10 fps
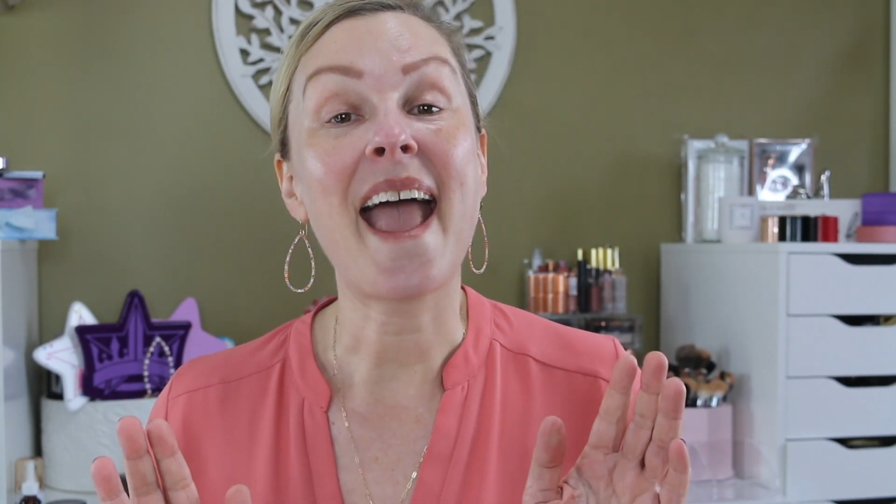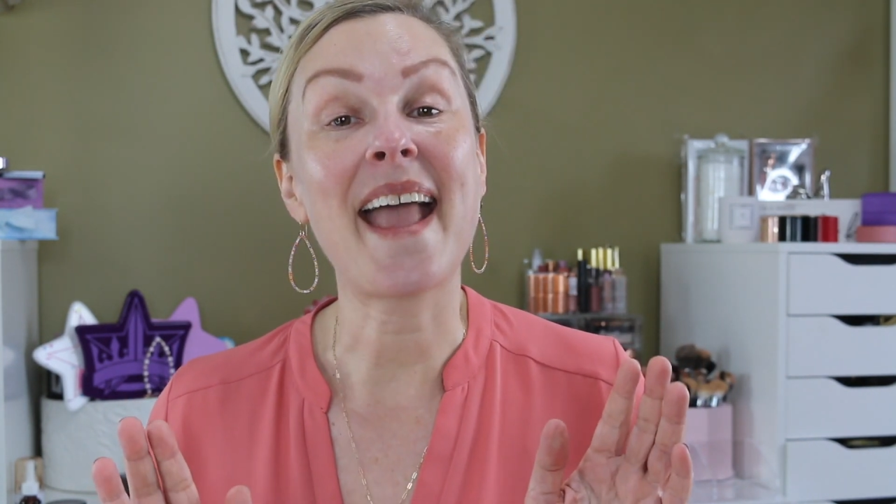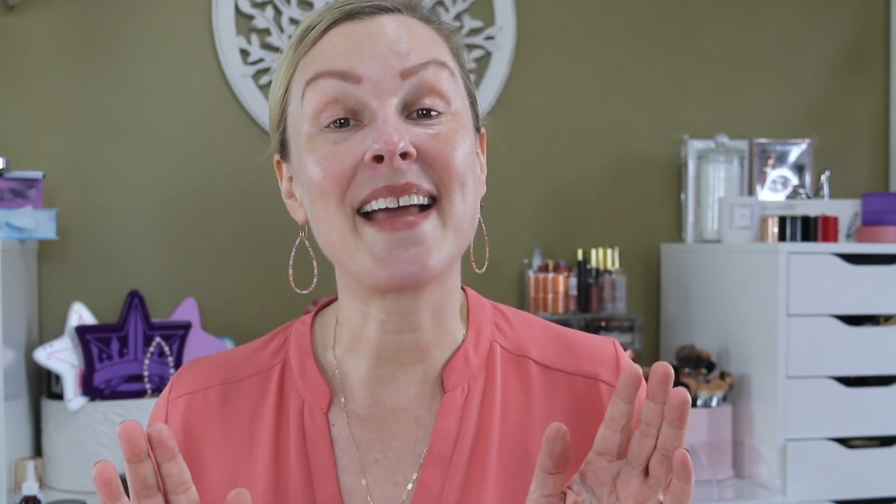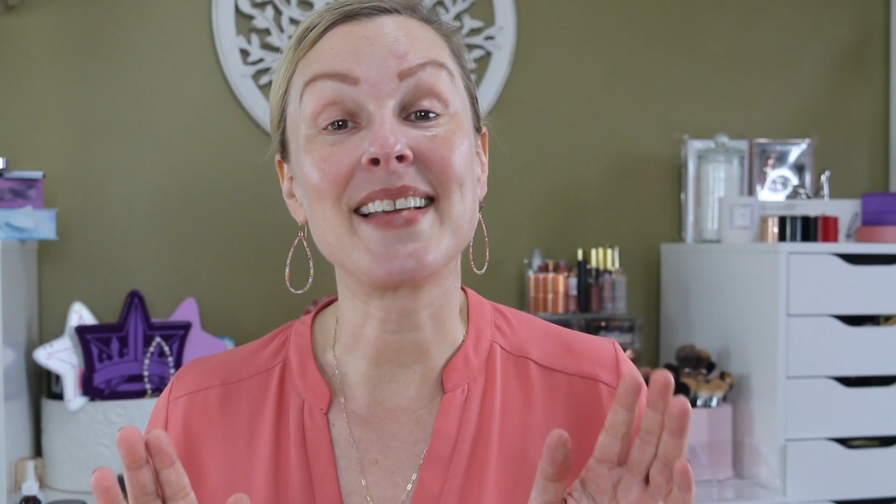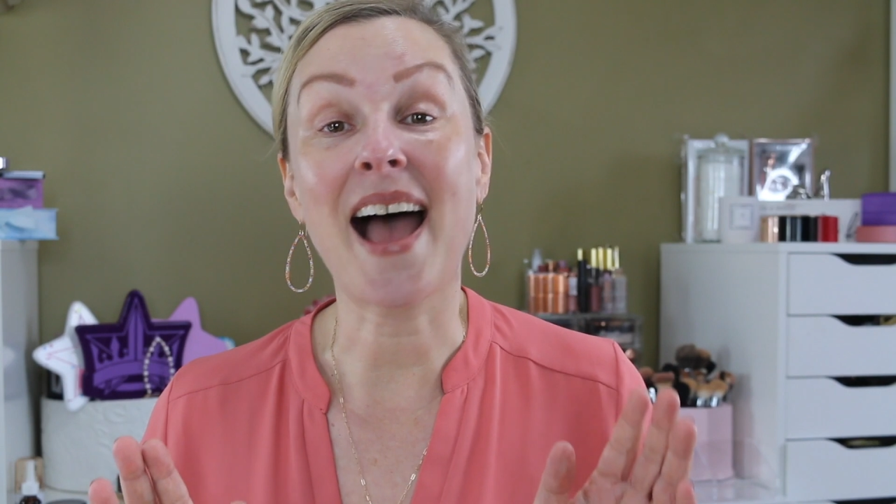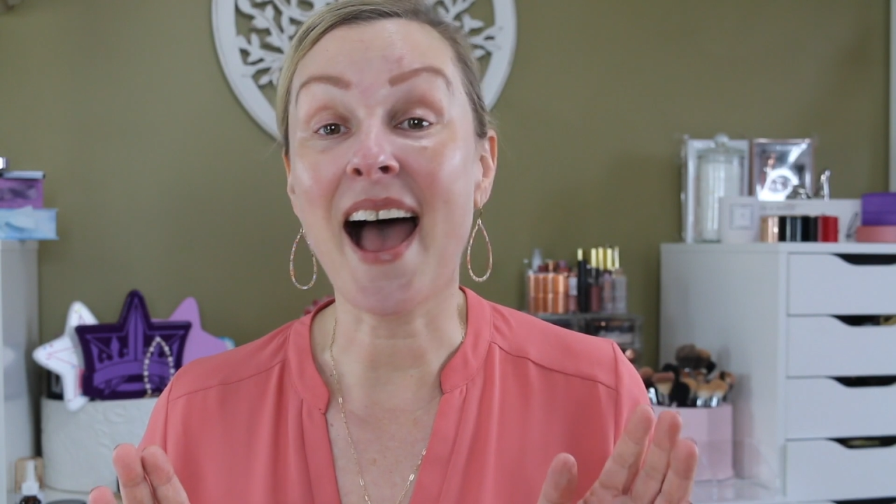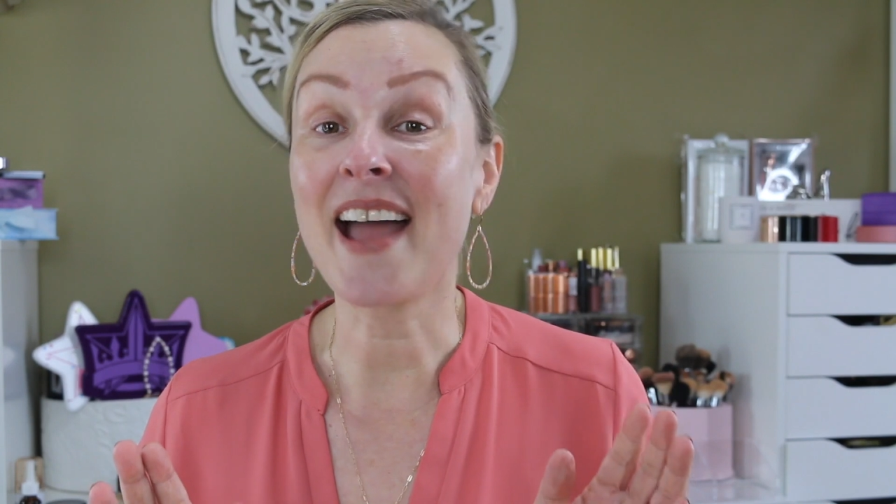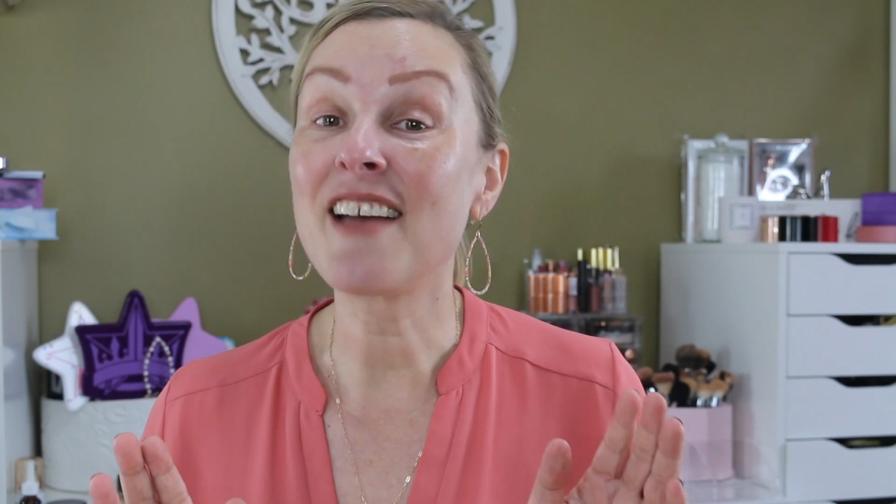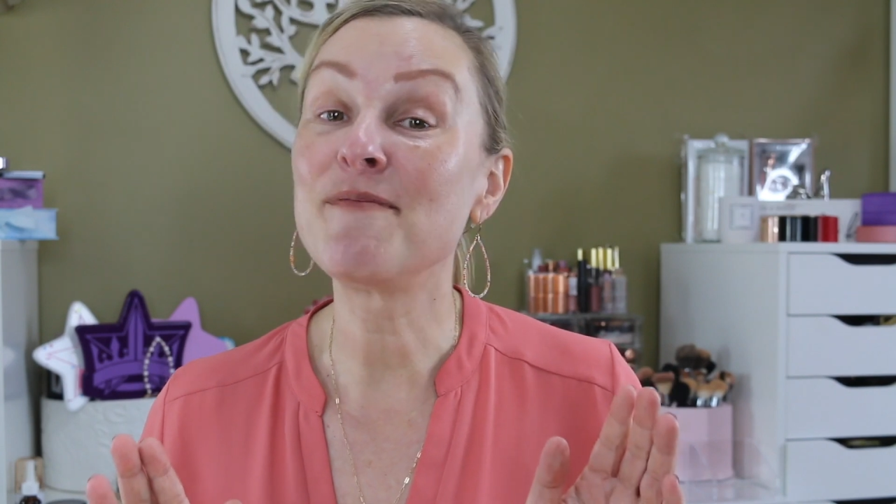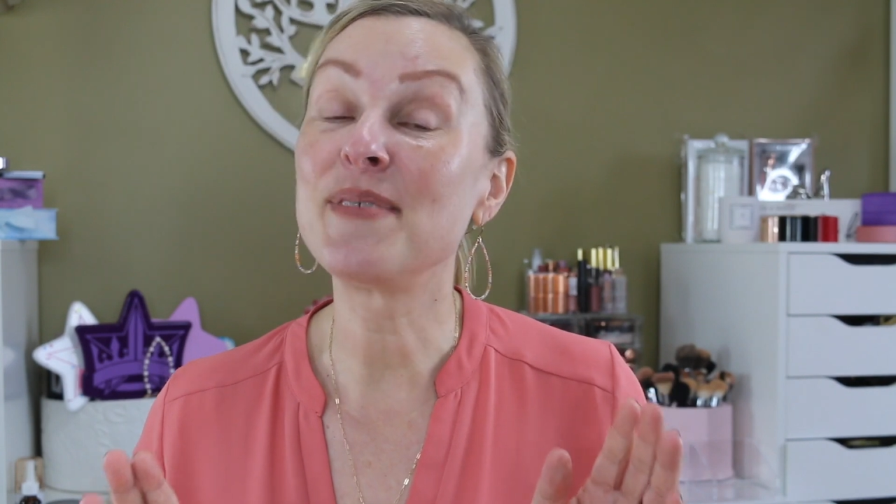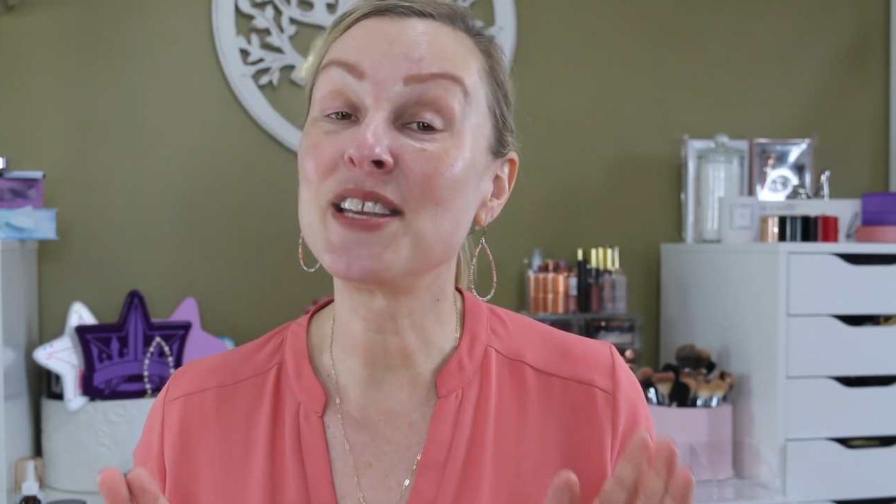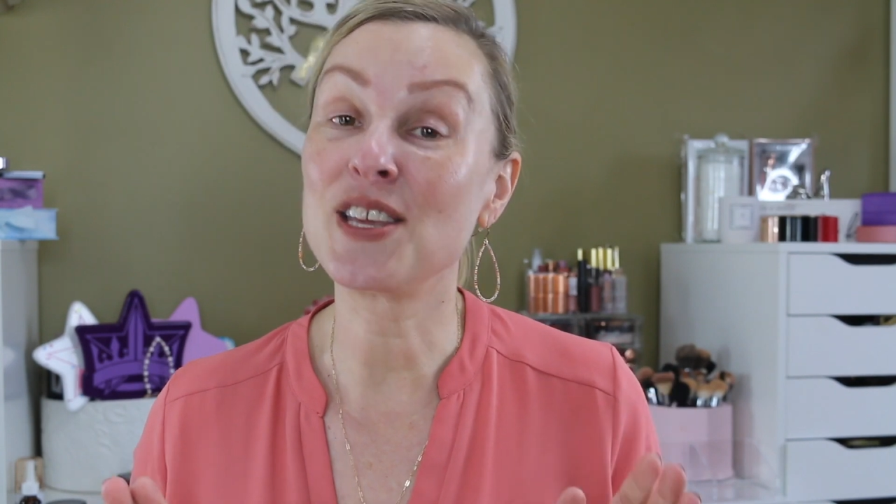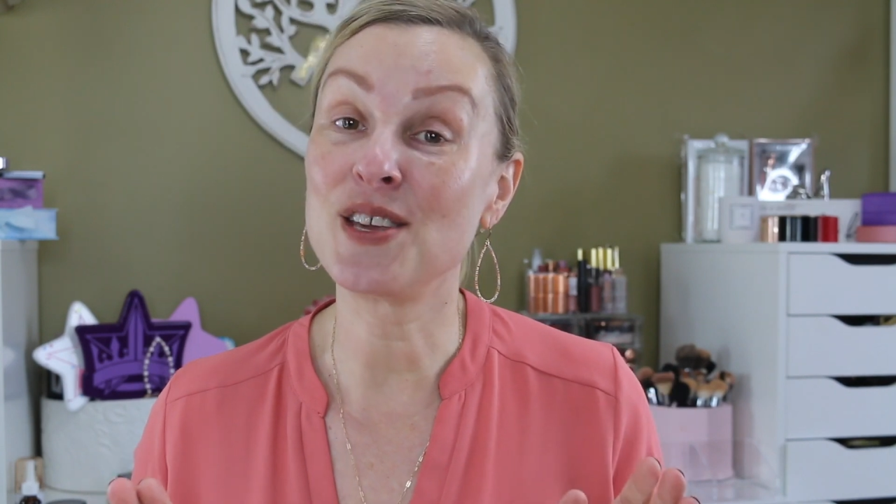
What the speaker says: and I have been